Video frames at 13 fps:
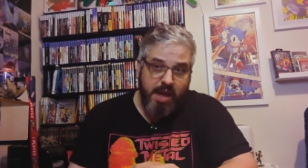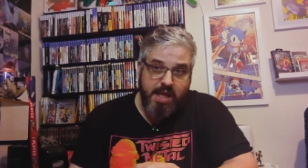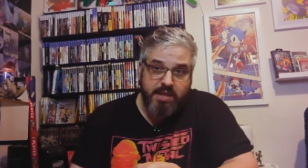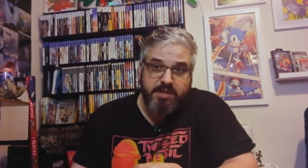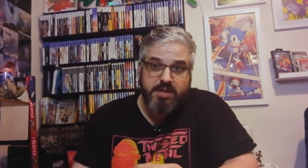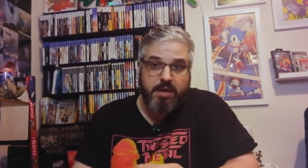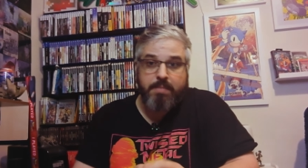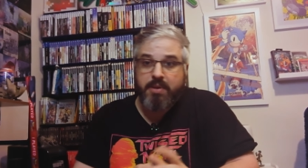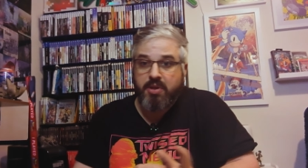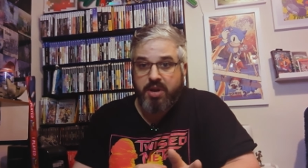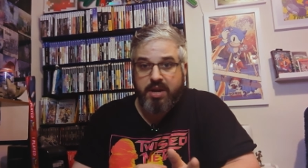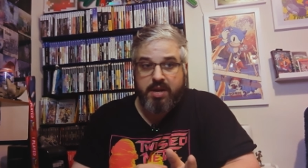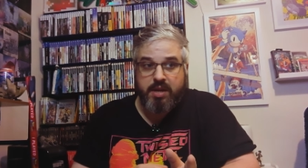ends the
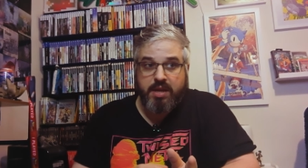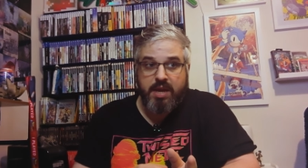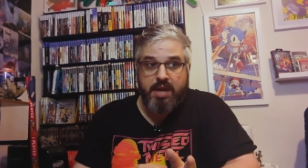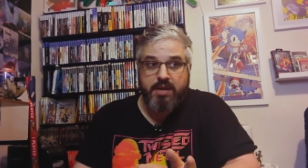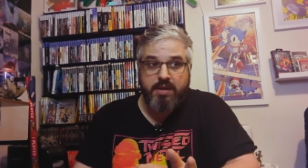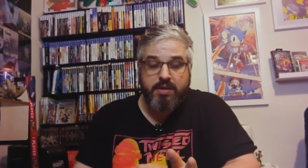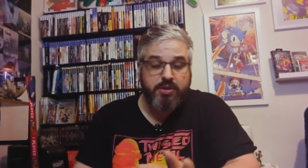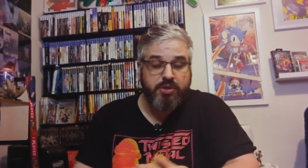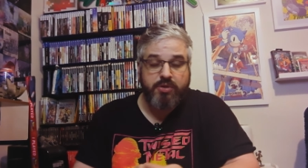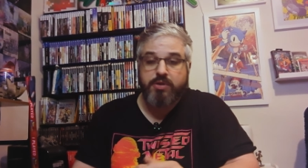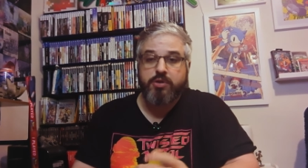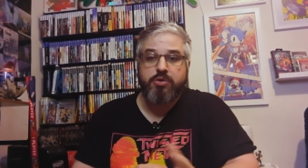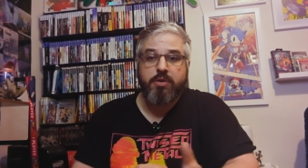ability to get
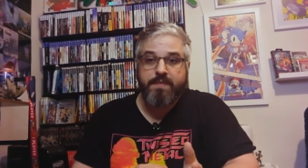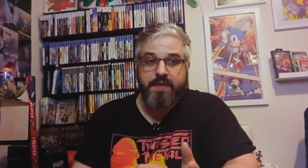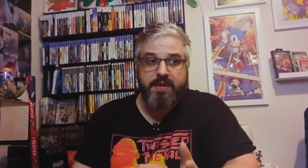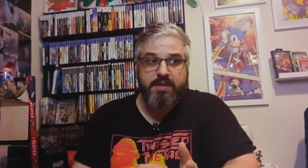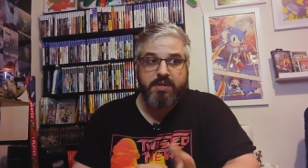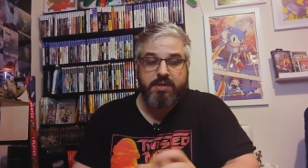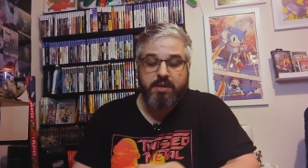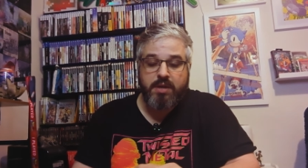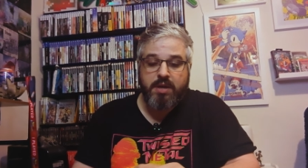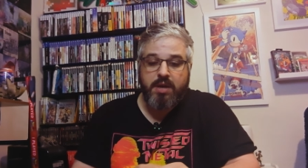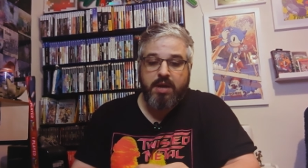certain trophies